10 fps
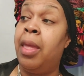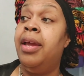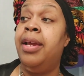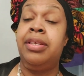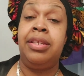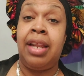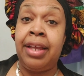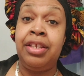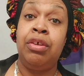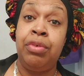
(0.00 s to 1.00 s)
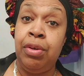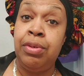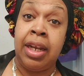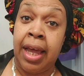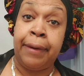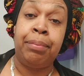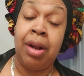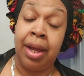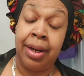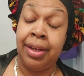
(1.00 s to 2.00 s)
It's just that I just don't use a lot of
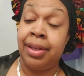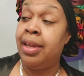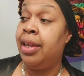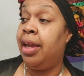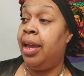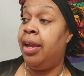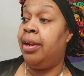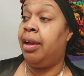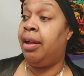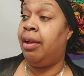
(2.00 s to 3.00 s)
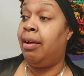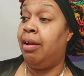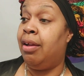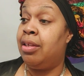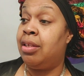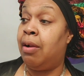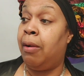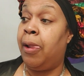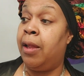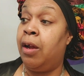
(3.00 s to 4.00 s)
product. And, so, you
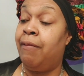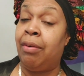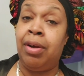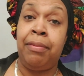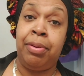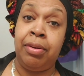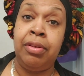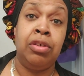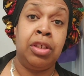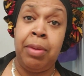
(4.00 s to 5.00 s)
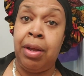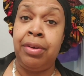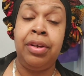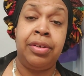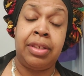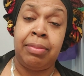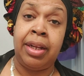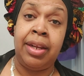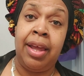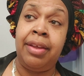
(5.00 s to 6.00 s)
know, if I want to put on a little smell good or something like
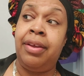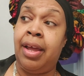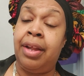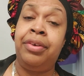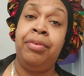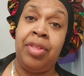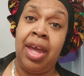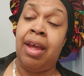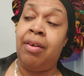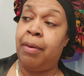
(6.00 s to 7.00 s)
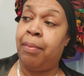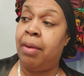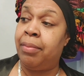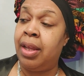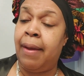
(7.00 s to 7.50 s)
that, yeah, I do that. I don't have a problem with that.